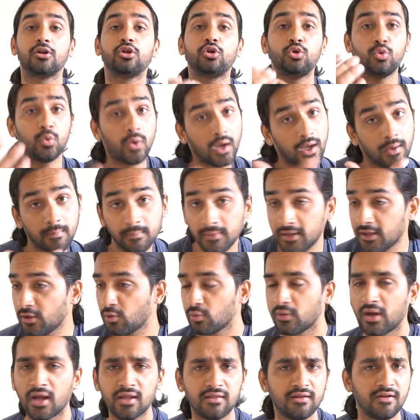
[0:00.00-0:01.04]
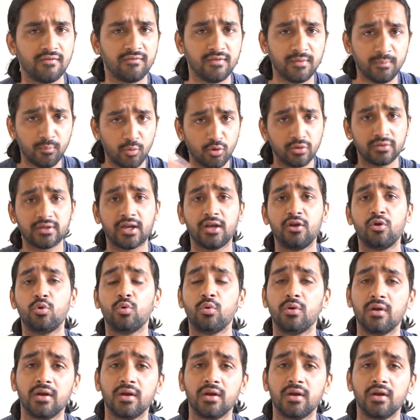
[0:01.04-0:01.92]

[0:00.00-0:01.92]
You and me together, we both can do